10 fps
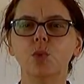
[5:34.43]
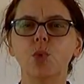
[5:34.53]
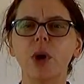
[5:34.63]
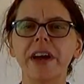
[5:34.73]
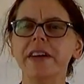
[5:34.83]

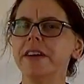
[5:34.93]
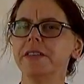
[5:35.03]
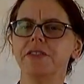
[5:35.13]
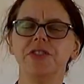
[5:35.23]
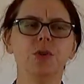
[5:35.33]
Where
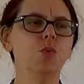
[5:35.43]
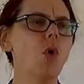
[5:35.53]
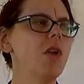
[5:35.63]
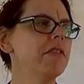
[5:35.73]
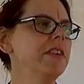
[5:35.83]
is the
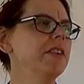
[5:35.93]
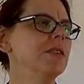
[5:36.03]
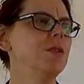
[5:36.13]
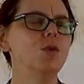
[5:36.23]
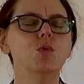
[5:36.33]
warrior
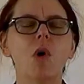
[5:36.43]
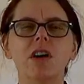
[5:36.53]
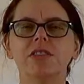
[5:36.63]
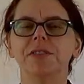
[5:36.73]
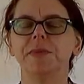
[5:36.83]
who
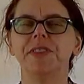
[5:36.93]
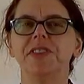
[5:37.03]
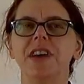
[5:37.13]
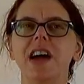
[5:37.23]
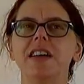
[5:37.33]
walked
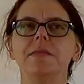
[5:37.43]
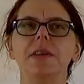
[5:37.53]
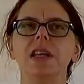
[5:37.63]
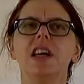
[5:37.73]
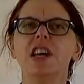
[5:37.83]
beside
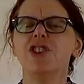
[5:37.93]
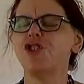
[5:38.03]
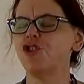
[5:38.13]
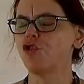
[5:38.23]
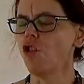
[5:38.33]
me,
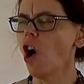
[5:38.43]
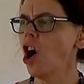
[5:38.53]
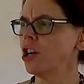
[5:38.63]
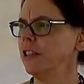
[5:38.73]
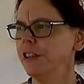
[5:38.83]

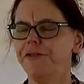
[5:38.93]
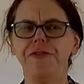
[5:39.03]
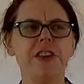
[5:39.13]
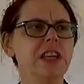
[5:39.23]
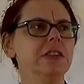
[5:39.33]
strong on the
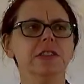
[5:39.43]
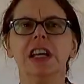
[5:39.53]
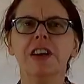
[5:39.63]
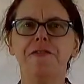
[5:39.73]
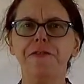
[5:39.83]
field,
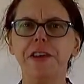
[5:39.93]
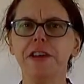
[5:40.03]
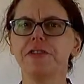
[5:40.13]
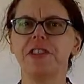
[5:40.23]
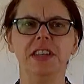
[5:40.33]

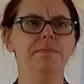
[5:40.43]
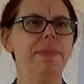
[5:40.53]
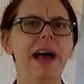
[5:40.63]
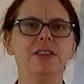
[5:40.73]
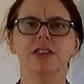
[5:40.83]
fierce in
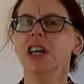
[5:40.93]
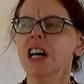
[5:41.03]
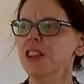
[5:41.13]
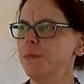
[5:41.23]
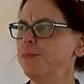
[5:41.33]
battle,
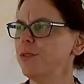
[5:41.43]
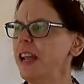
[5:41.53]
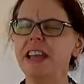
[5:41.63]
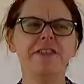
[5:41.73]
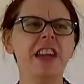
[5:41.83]
the
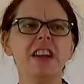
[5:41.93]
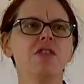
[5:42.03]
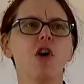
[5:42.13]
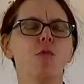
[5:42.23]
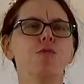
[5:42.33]
brave
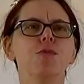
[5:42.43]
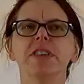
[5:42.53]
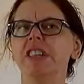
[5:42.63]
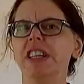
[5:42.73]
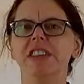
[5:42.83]
hero,
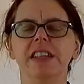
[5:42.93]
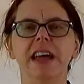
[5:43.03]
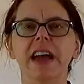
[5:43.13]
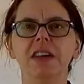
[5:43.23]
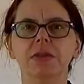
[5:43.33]
brilliant in
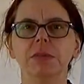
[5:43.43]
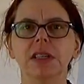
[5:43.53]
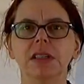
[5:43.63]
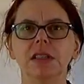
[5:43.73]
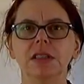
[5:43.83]
helm?
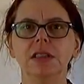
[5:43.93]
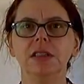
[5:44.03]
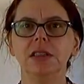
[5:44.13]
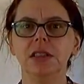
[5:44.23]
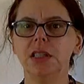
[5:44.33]

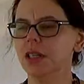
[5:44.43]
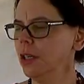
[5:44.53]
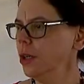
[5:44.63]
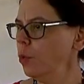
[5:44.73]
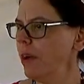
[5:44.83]

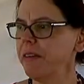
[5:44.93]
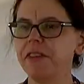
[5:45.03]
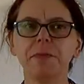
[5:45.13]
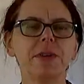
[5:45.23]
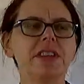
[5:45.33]
Where are
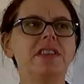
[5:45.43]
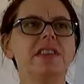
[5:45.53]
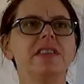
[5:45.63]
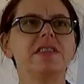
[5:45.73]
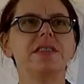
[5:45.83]
the
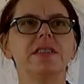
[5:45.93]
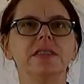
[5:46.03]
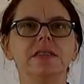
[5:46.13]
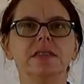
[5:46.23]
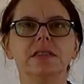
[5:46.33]
princes,
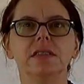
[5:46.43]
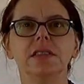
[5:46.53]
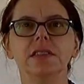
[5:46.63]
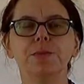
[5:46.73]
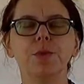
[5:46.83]

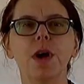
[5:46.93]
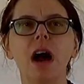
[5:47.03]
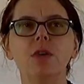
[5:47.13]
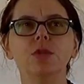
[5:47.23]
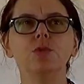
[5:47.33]
the
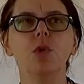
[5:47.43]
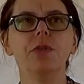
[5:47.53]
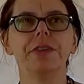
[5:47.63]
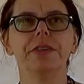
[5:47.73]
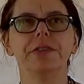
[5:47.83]
proud
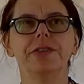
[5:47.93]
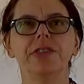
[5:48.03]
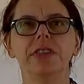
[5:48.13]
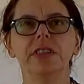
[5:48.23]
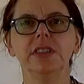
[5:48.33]
warriors?